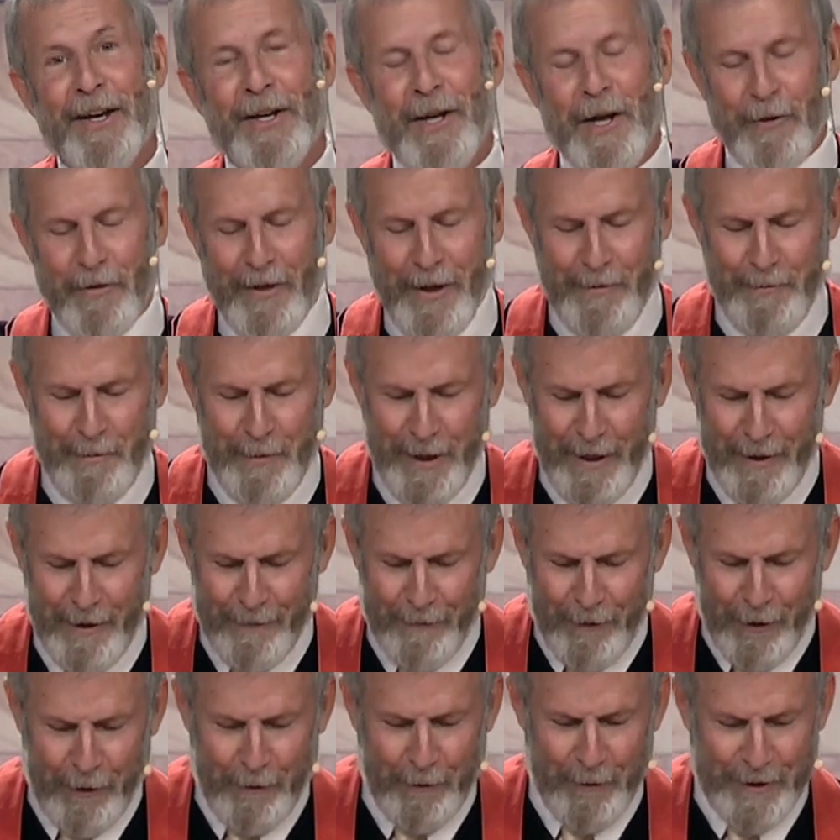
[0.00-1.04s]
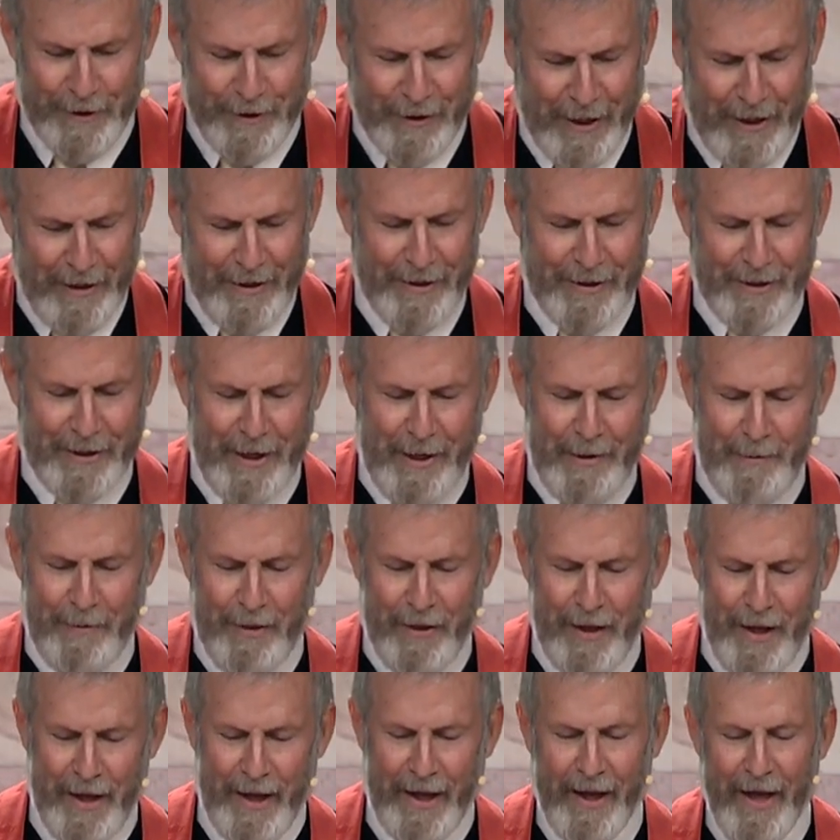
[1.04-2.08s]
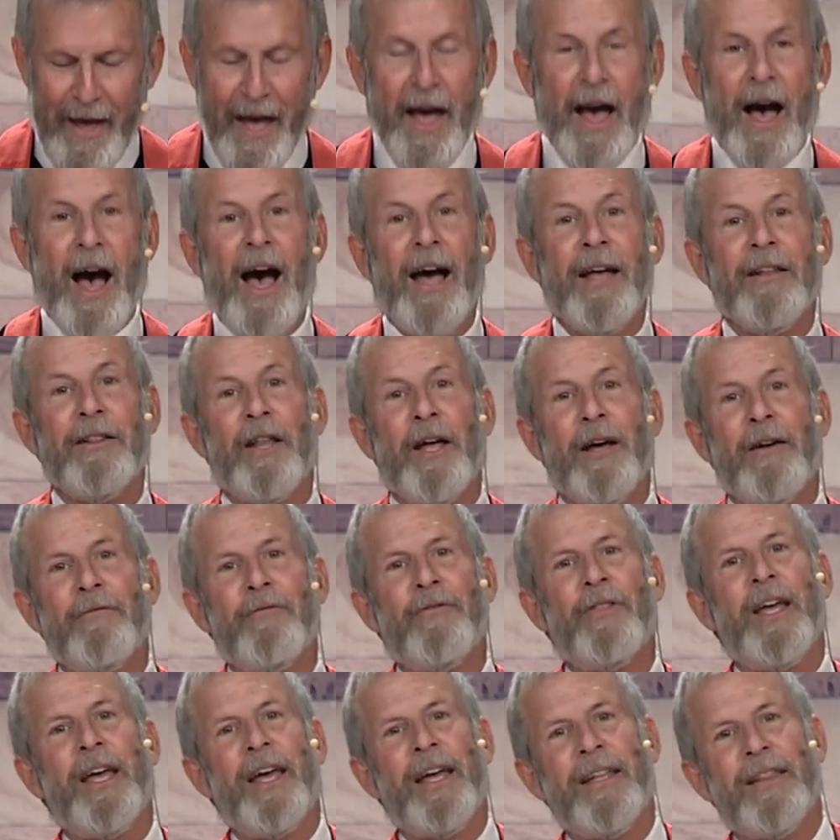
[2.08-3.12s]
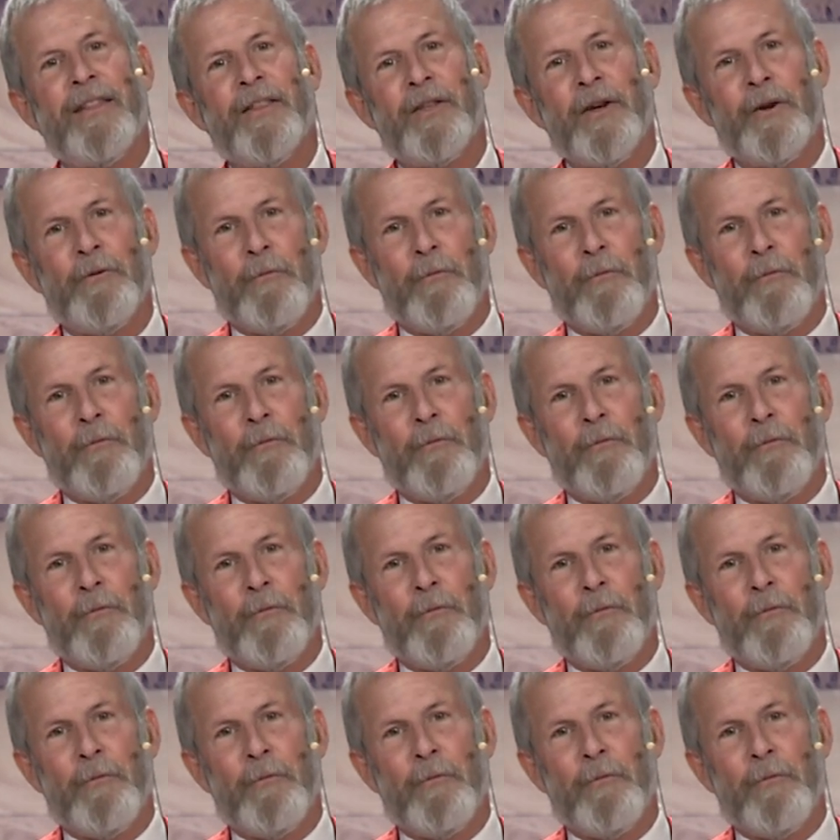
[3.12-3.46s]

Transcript: know that many of you would say the same thing. I love that the